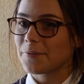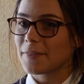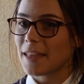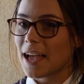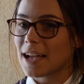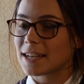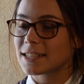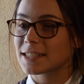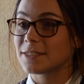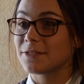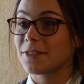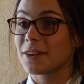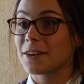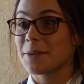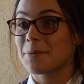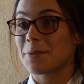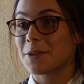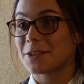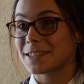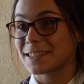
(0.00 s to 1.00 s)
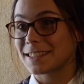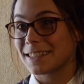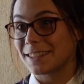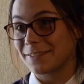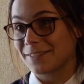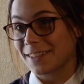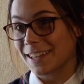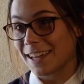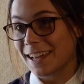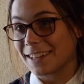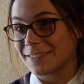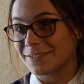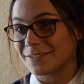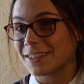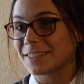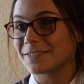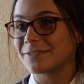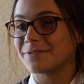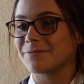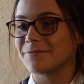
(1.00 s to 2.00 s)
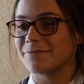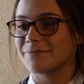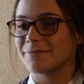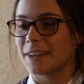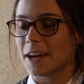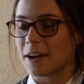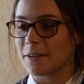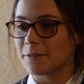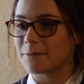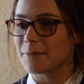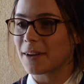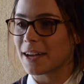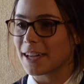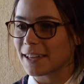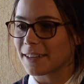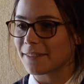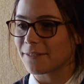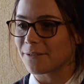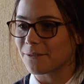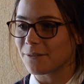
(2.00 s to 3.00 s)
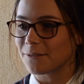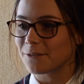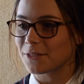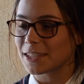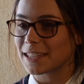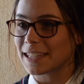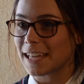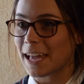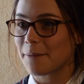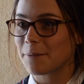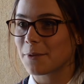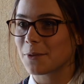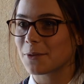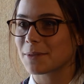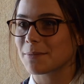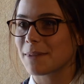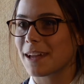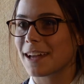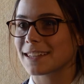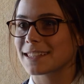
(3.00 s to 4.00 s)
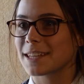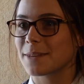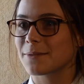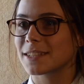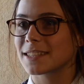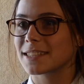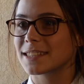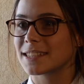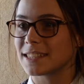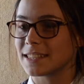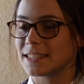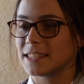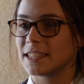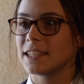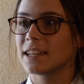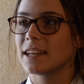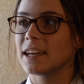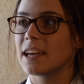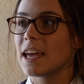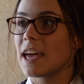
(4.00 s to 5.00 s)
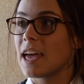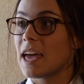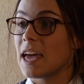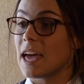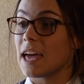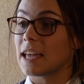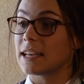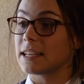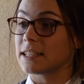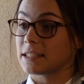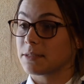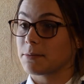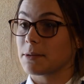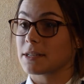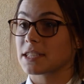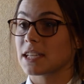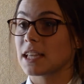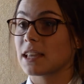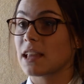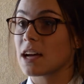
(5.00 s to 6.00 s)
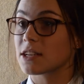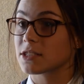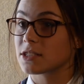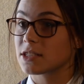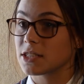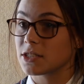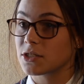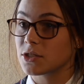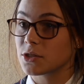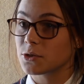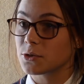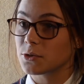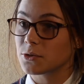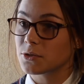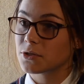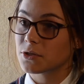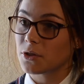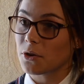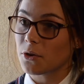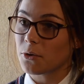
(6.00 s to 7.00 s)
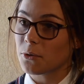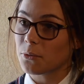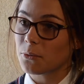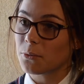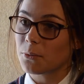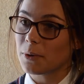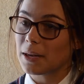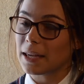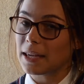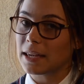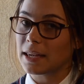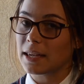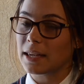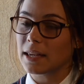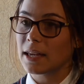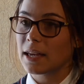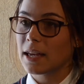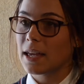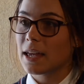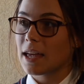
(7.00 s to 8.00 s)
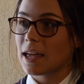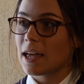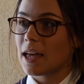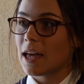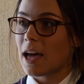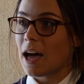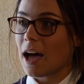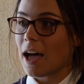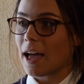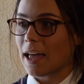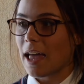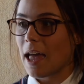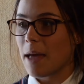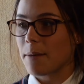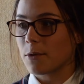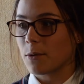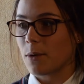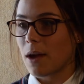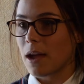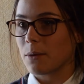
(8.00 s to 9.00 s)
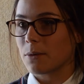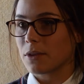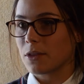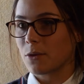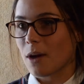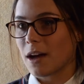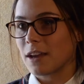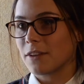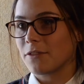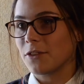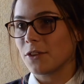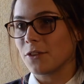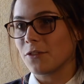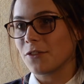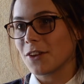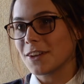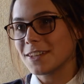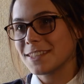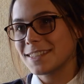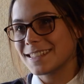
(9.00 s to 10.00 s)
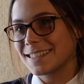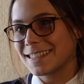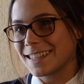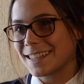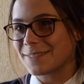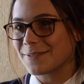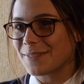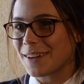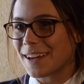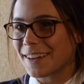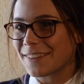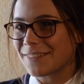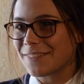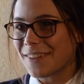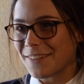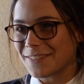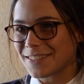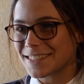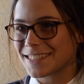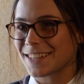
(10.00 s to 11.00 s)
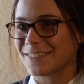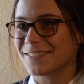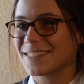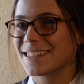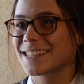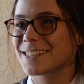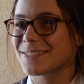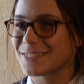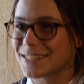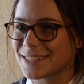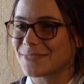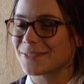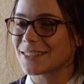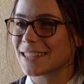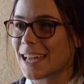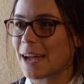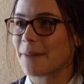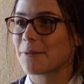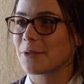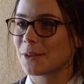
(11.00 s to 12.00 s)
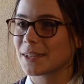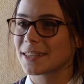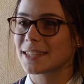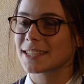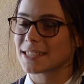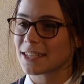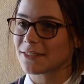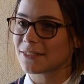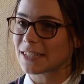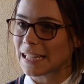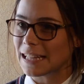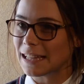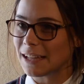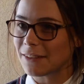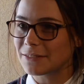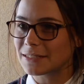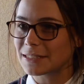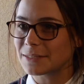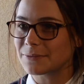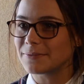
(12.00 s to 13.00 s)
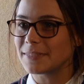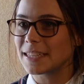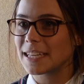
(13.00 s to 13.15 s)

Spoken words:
Actually, very positively. I'm really happy with my academics this year, and especially last year too. So I came away with quite a few firsts in my favourite subjects, which I'm really happy with because I really love them.